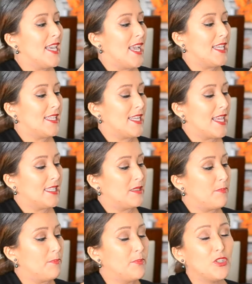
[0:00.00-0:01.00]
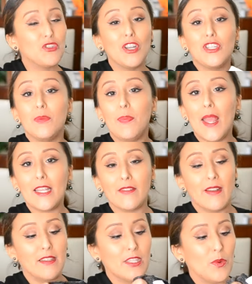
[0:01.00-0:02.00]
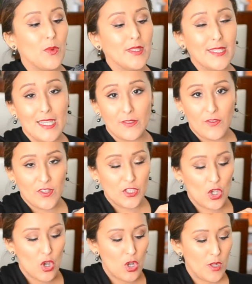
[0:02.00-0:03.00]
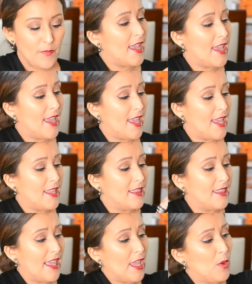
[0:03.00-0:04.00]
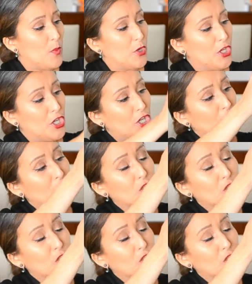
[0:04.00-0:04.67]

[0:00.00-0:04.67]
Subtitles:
And a nice stretchy band around it, one size fits all. And they were